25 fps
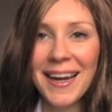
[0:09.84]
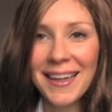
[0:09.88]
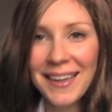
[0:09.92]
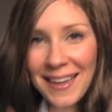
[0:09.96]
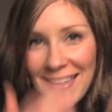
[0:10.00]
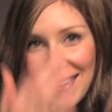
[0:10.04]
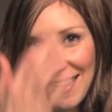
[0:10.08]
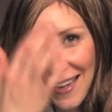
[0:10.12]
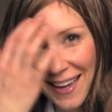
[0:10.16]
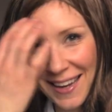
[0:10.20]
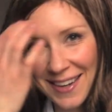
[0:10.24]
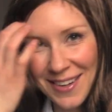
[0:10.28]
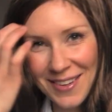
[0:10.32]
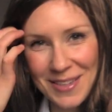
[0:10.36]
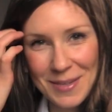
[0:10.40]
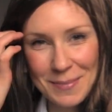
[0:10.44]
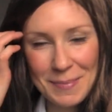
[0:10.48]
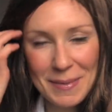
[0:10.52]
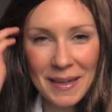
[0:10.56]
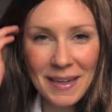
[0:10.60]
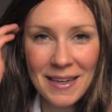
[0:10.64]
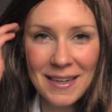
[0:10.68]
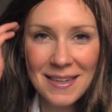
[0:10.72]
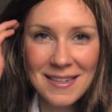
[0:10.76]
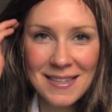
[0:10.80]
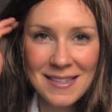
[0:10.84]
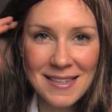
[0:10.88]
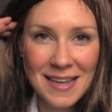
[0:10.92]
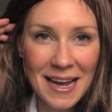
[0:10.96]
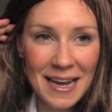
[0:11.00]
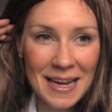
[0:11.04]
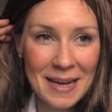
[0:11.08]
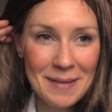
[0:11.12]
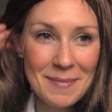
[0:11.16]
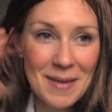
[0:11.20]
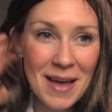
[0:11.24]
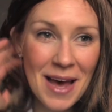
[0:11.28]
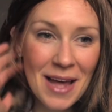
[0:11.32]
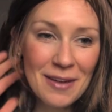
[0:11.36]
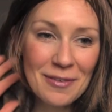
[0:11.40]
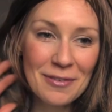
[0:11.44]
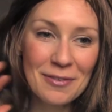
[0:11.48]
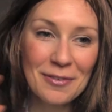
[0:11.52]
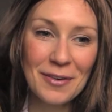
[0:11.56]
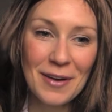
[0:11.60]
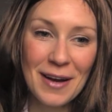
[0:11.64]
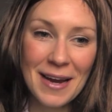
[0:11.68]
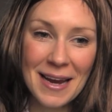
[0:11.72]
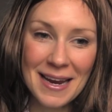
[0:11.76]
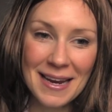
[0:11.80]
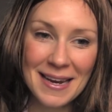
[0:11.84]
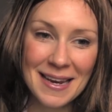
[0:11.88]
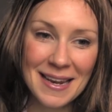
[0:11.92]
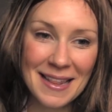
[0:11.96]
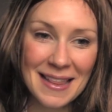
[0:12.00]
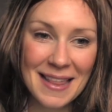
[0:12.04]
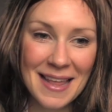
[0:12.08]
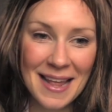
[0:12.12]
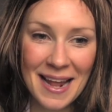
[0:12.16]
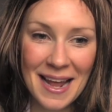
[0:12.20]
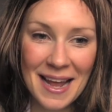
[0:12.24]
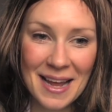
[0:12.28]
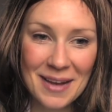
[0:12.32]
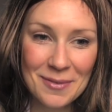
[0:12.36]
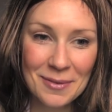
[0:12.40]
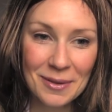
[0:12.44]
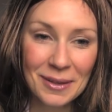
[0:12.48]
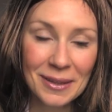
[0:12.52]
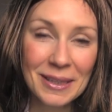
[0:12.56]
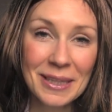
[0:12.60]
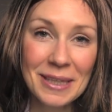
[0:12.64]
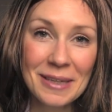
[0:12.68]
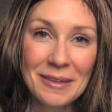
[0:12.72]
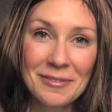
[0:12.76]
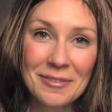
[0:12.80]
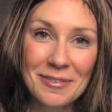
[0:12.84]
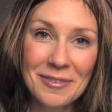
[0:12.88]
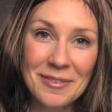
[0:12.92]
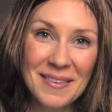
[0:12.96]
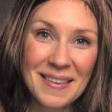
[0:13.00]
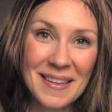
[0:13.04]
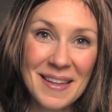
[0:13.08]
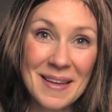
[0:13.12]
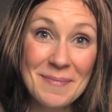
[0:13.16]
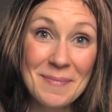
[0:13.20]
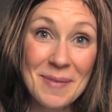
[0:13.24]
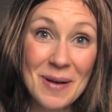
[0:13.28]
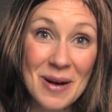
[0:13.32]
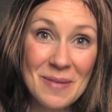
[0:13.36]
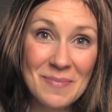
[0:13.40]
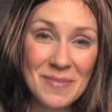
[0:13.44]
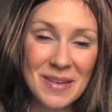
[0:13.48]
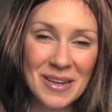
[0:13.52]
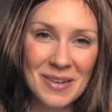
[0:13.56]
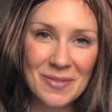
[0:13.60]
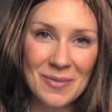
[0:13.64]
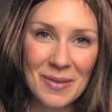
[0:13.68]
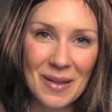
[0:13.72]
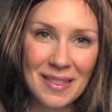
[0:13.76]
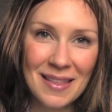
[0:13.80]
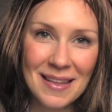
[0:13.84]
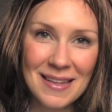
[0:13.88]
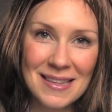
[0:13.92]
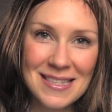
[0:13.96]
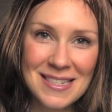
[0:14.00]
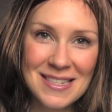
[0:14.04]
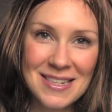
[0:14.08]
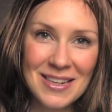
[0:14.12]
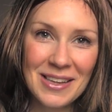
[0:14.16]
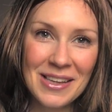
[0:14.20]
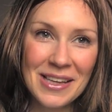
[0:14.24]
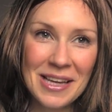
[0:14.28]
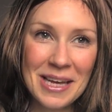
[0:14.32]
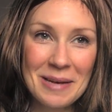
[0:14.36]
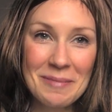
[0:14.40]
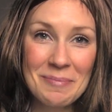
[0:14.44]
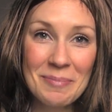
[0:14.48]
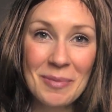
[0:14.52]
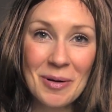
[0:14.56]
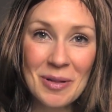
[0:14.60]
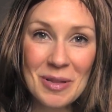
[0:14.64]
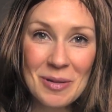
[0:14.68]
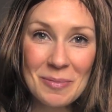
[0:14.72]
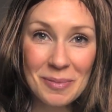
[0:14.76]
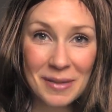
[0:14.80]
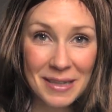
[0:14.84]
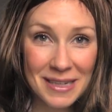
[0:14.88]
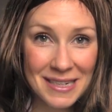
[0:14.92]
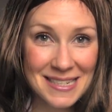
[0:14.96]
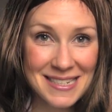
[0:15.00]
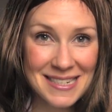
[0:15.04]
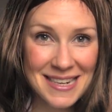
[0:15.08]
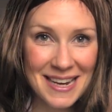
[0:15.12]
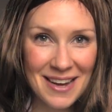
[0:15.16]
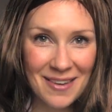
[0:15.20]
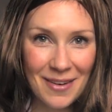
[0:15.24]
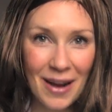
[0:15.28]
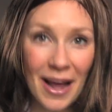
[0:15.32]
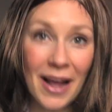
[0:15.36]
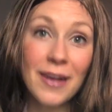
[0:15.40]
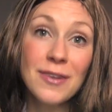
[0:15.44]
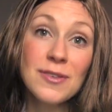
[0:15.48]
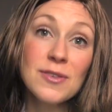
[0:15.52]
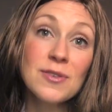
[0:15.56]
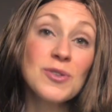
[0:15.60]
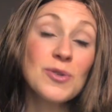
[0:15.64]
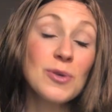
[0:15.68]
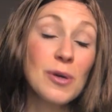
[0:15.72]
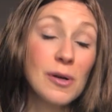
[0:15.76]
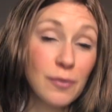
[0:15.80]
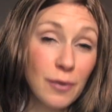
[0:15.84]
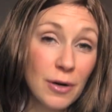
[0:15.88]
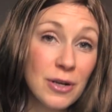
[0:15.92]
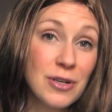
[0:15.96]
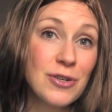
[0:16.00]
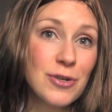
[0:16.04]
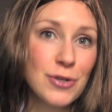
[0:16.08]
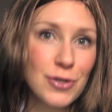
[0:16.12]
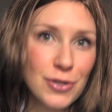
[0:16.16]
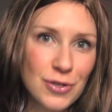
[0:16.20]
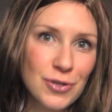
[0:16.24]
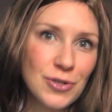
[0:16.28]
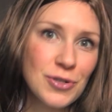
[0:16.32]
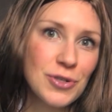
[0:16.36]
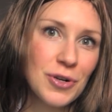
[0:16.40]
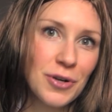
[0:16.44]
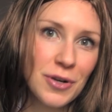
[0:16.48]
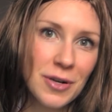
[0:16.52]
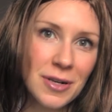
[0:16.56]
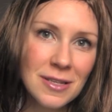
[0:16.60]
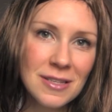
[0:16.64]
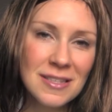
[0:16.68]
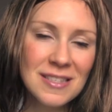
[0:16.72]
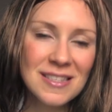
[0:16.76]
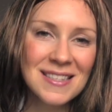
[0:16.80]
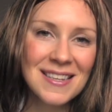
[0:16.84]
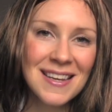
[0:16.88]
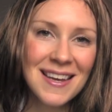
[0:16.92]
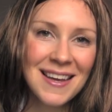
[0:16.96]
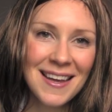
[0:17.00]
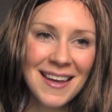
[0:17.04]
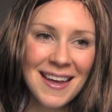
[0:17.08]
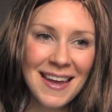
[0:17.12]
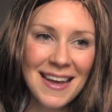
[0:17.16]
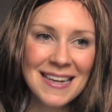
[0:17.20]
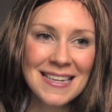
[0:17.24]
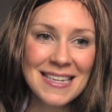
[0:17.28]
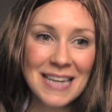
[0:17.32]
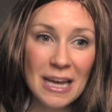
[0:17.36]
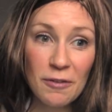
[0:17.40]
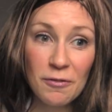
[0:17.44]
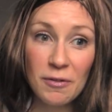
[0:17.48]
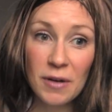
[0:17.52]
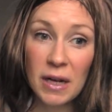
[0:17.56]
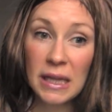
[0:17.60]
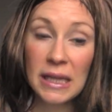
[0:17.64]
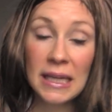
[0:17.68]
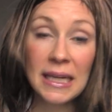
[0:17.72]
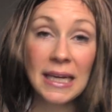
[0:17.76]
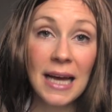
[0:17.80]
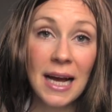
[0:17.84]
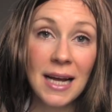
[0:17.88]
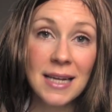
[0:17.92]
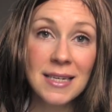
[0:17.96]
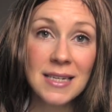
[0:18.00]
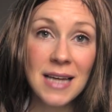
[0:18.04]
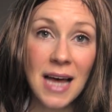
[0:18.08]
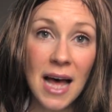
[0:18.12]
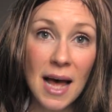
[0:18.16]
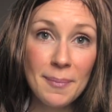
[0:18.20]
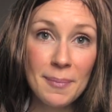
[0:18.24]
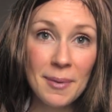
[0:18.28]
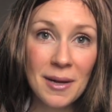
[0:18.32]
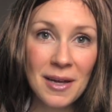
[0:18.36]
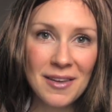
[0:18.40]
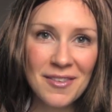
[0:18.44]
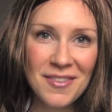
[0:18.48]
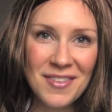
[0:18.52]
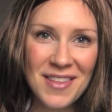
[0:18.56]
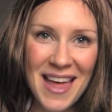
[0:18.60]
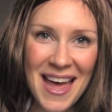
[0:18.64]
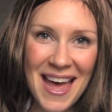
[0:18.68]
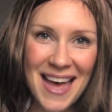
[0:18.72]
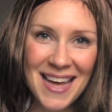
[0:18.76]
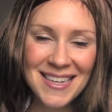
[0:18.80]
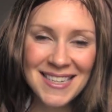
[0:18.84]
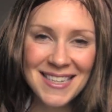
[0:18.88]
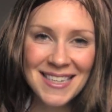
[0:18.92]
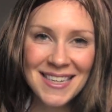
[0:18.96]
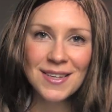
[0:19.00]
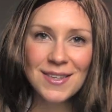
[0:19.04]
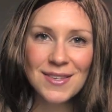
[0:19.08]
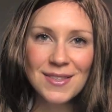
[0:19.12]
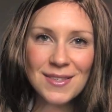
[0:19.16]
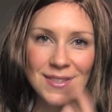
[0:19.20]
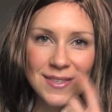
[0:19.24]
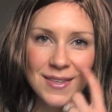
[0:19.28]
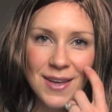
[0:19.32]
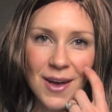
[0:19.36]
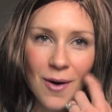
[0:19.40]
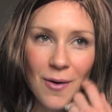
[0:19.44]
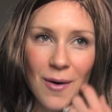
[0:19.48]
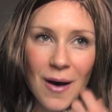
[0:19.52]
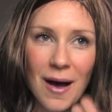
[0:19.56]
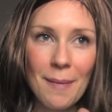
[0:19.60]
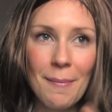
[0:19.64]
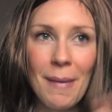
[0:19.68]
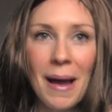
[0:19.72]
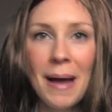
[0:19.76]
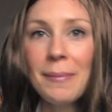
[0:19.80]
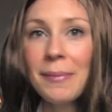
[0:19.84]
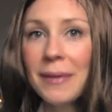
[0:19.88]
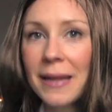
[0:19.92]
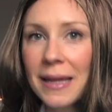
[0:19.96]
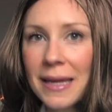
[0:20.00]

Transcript: I like candles because I am not afraid that I will leave the apartment with it still lit and burn the place down. I also do have renter's insurance, definitely on top of that. So um, I'm